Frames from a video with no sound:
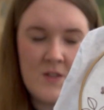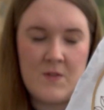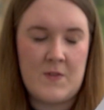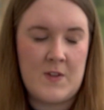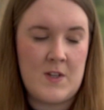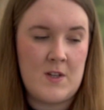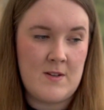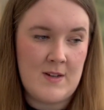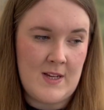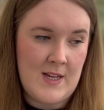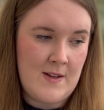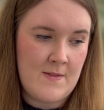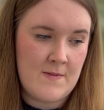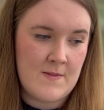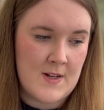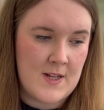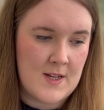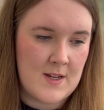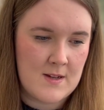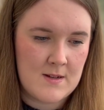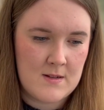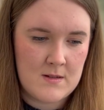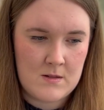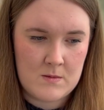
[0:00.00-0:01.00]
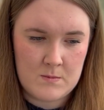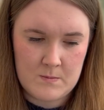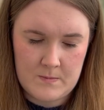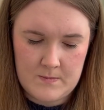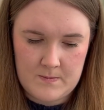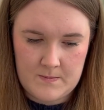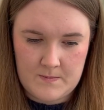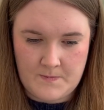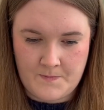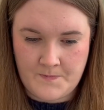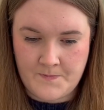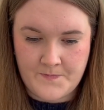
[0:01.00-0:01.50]
few evenings,
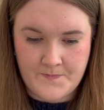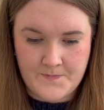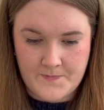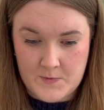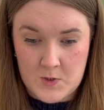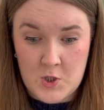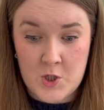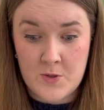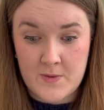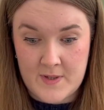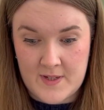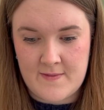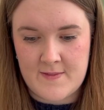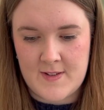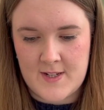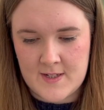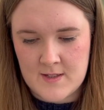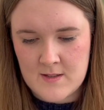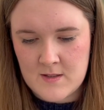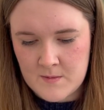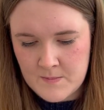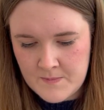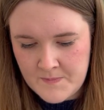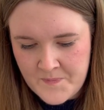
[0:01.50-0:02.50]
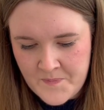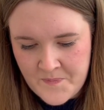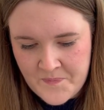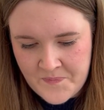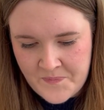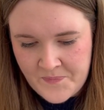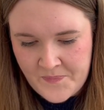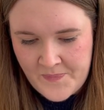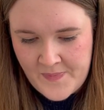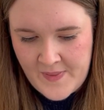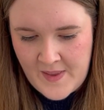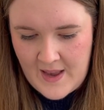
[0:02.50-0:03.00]
2 evenings,
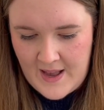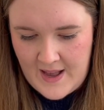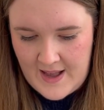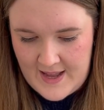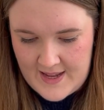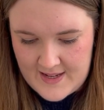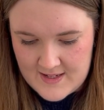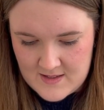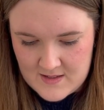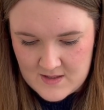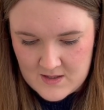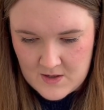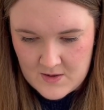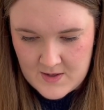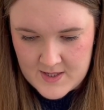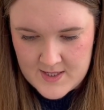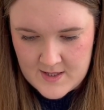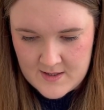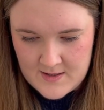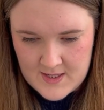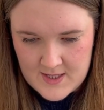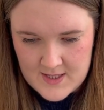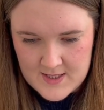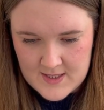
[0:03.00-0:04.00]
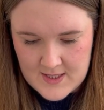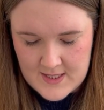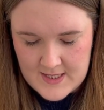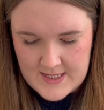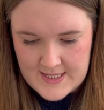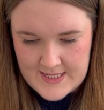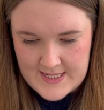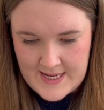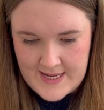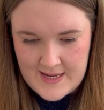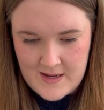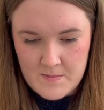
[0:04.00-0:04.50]
and so I don't think it's going
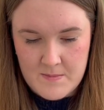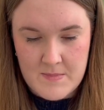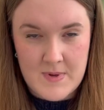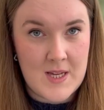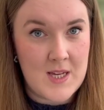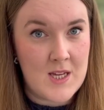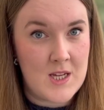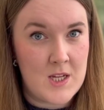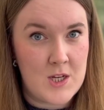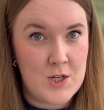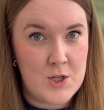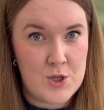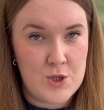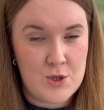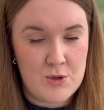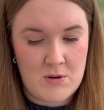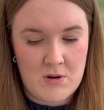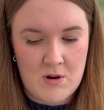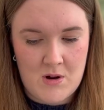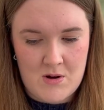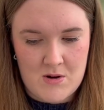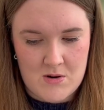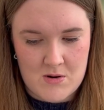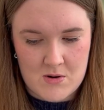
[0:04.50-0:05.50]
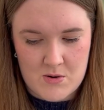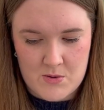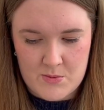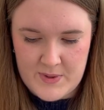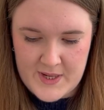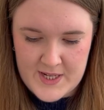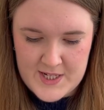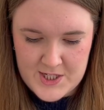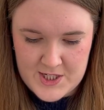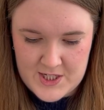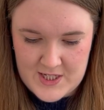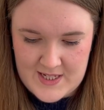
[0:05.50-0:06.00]
to take me too long,
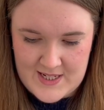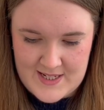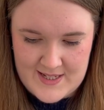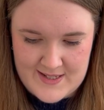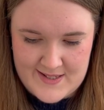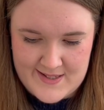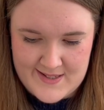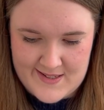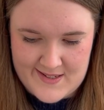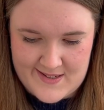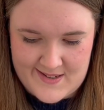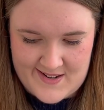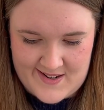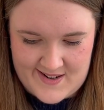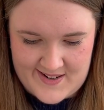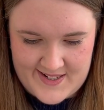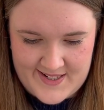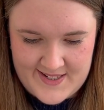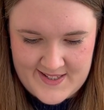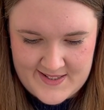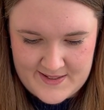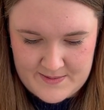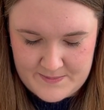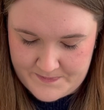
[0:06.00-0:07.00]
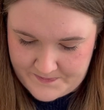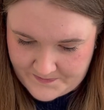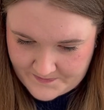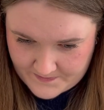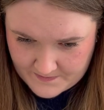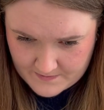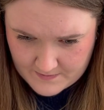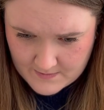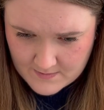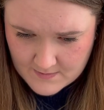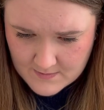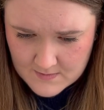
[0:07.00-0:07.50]
which is nice.
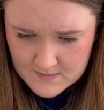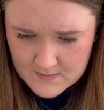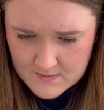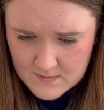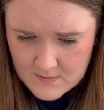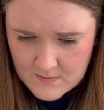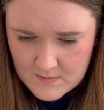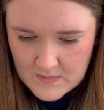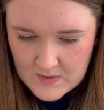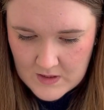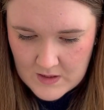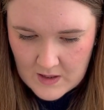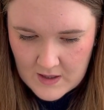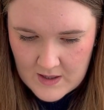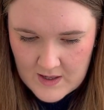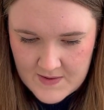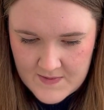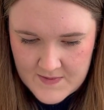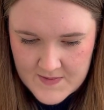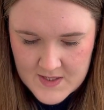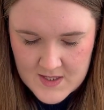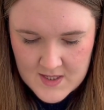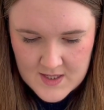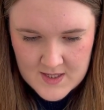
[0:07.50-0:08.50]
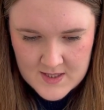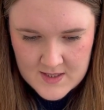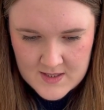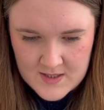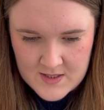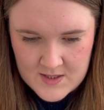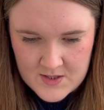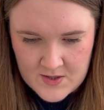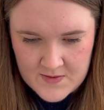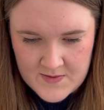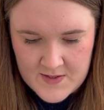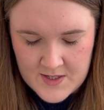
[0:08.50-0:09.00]
I've done
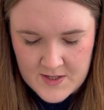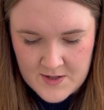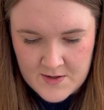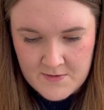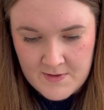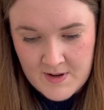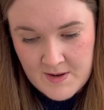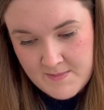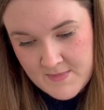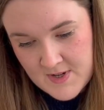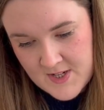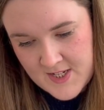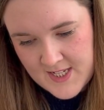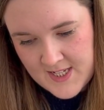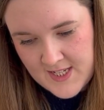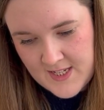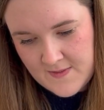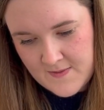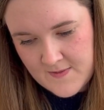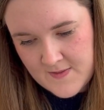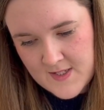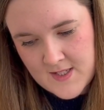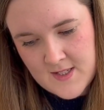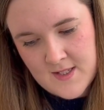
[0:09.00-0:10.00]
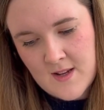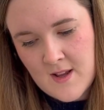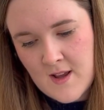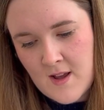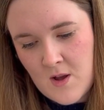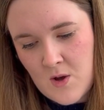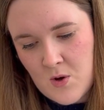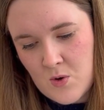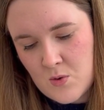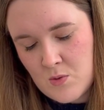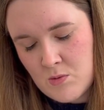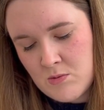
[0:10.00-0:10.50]
3 motifs
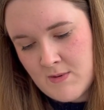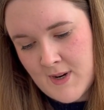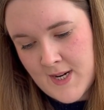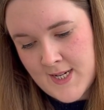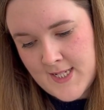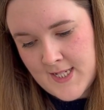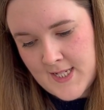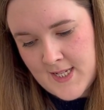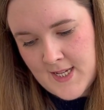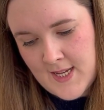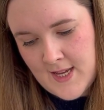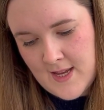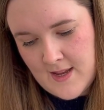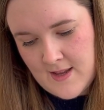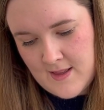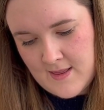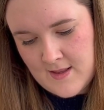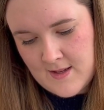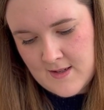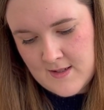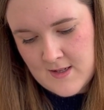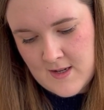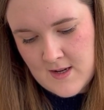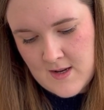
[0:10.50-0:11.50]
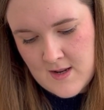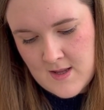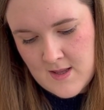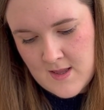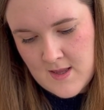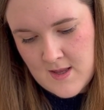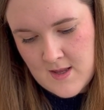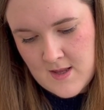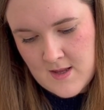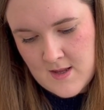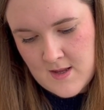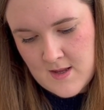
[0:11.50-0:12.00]
already, and there's
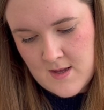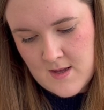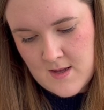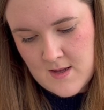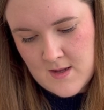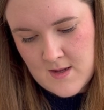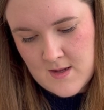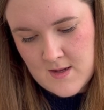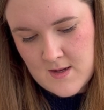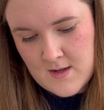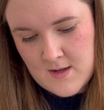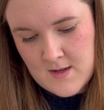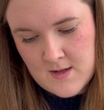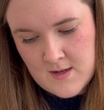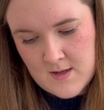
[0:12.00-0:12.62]
another